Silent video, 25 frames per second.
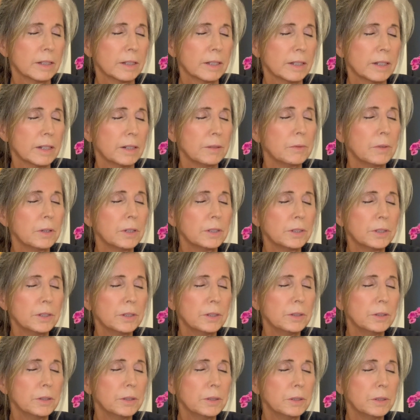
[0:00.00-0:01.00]
And I want
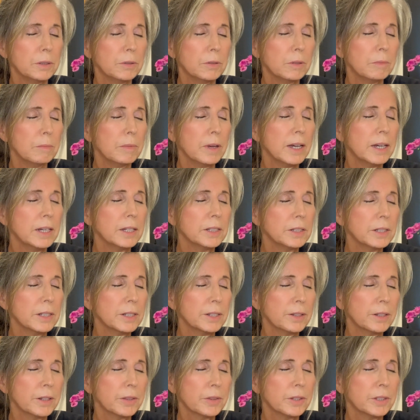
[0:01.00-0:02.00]
you to
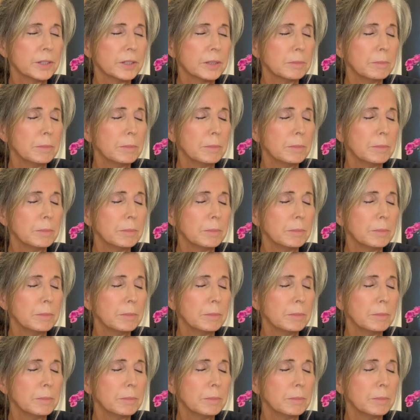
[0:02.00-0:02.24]
imagine that this